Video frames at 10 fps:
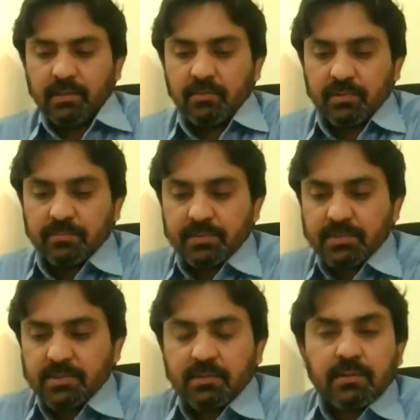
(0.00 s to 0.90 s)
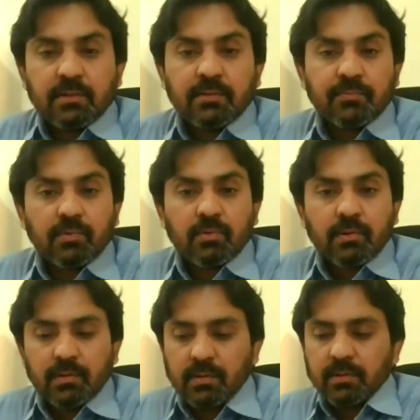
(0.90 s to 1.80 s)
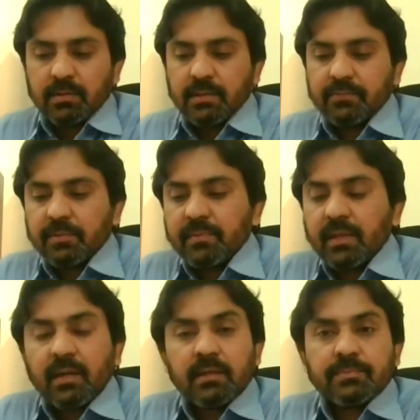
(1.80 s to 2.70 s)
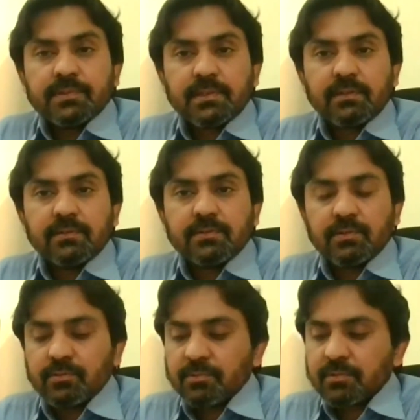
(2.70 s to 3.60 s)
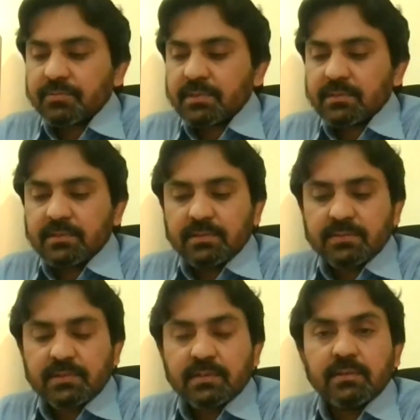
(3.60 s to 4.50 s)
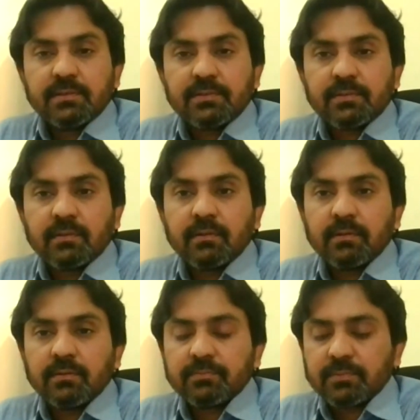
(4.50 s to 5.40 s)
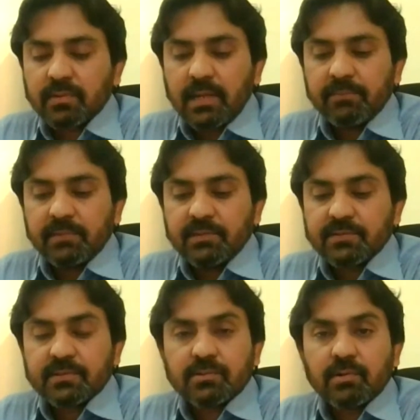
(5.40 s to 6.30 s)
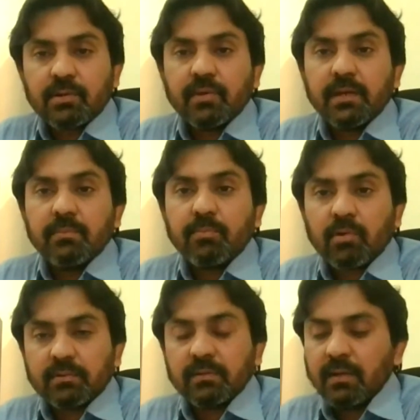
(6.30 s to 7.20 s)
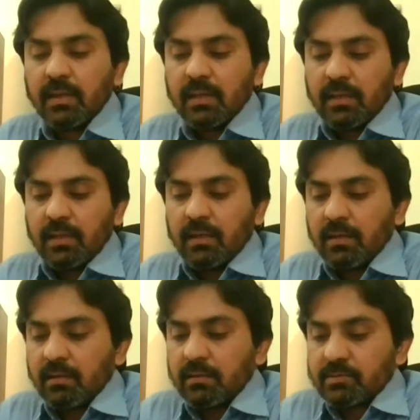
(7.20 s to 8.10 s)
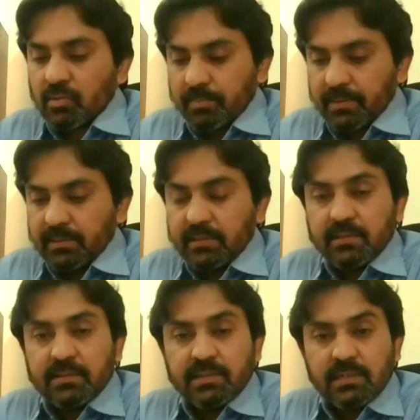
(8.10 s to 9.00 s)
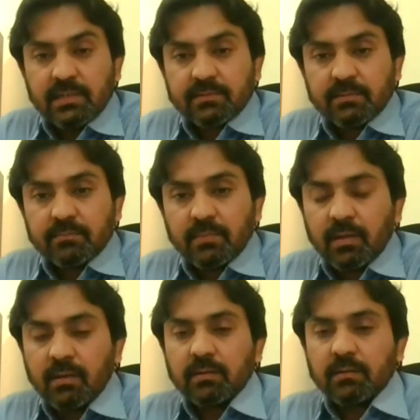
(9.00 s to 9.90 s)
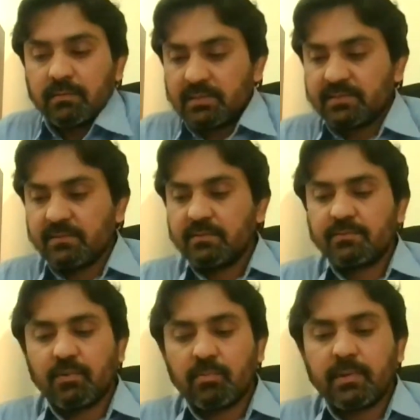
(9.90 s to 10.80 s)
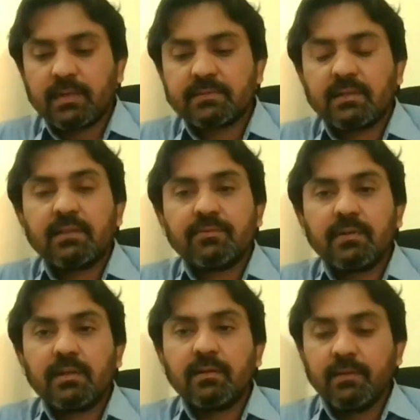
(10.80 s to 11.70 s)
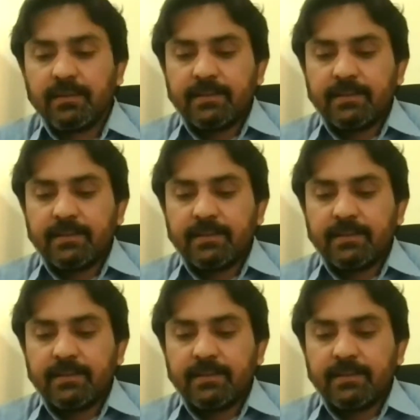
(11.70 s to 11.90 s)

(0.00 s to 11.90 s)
Thank you very much for having me. I appreciate Institute of Strategic Studies timely discussion on a very important topic that indeed has some lessons for Pakistan as well